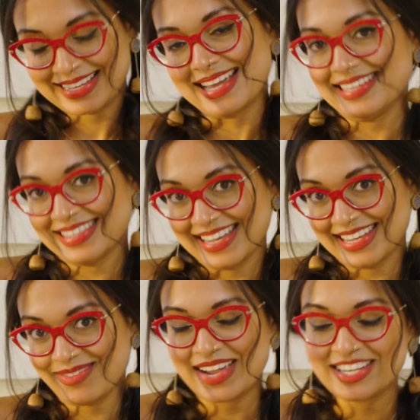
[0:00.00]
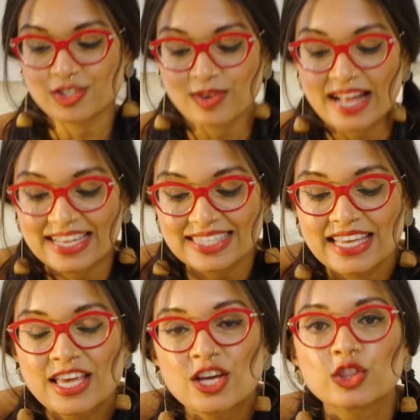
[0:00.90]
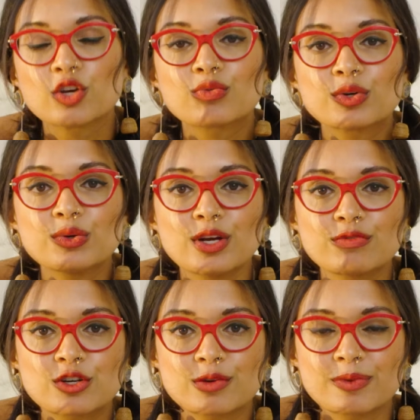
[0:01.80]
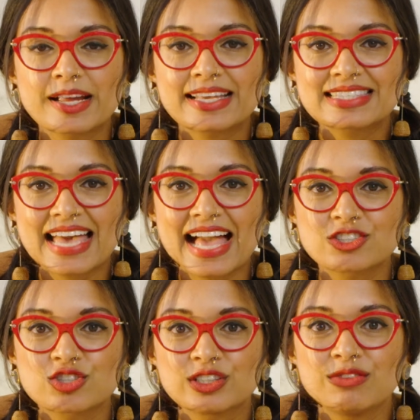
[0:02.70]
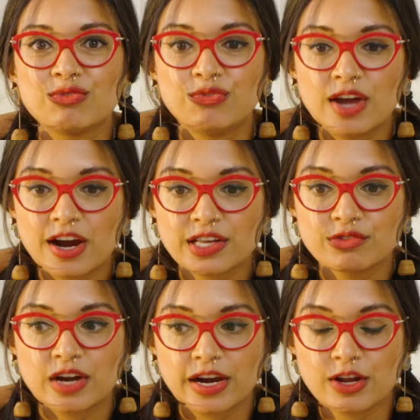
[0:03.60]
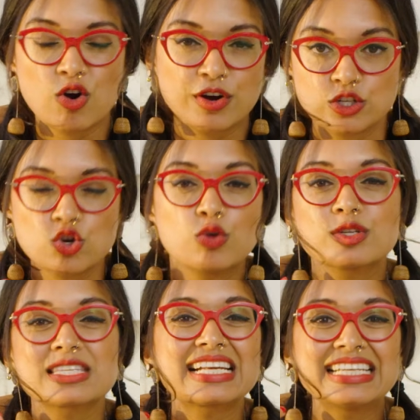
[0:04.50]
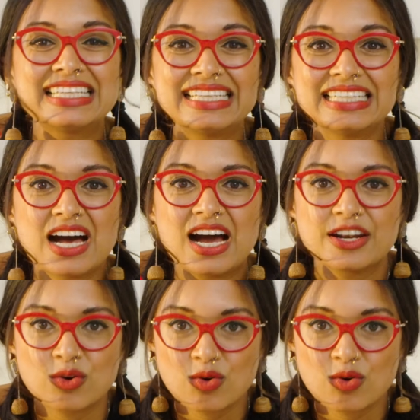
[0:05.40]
kind of like my dress, the root of turmeric is actually very, very orange, almost like a neon